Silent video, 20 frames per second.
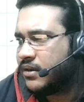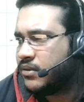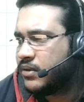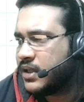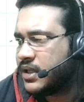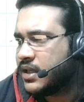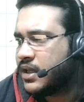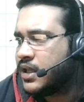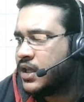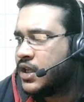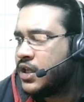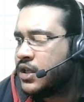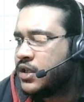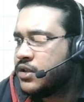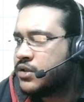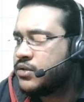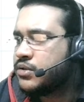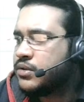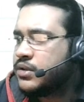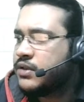Okay,
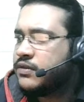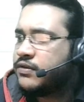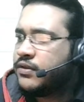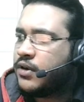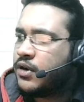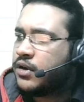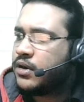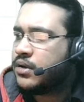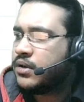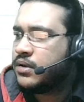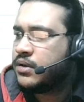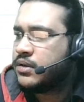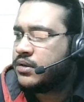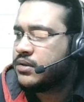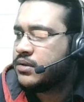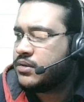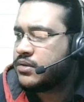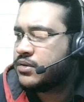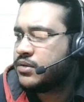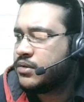so
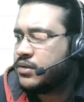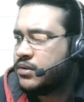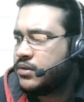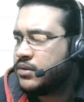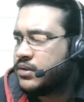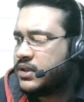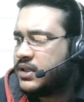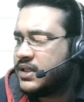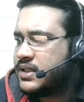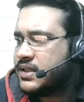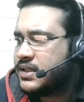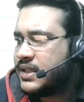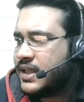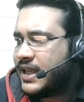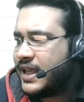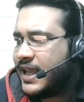so this